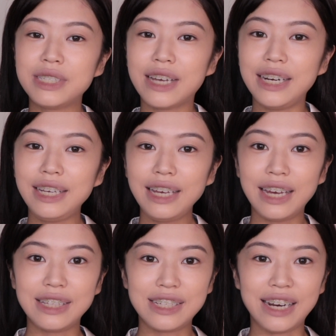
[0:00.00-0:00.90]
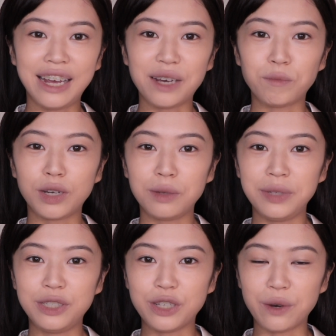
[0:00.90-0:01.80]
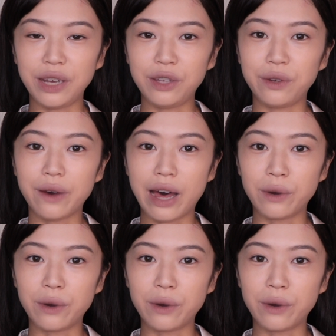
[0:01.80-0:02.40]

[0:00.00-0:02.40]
Sunny, and today I'm going to be showing you how